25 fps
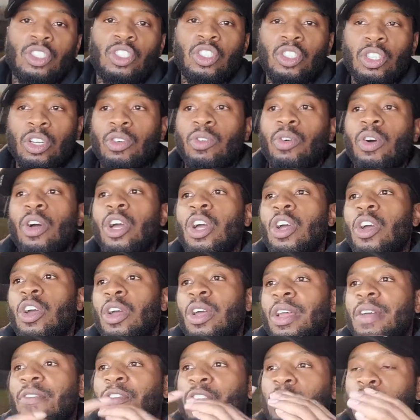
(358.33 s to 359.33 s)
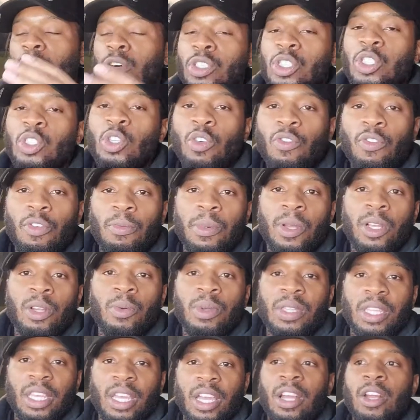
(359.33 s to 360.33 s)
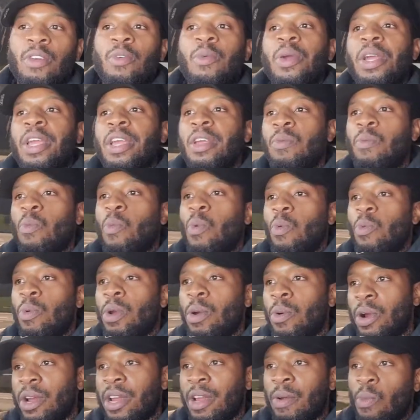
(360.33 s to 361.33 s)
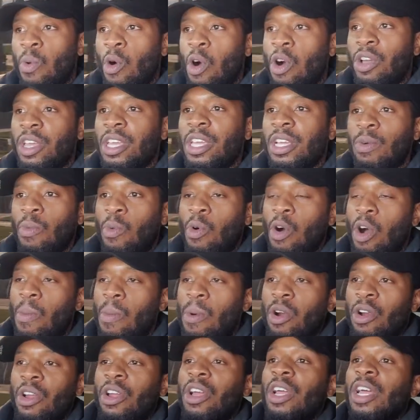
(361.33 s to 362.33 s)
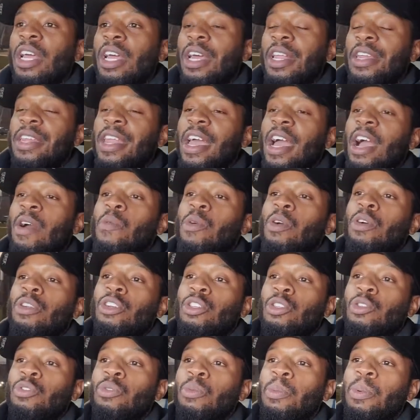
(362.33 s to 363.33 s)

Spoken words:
So for those of you familiar with the area, we were in Waukegan Walmart. Now we're gonna do the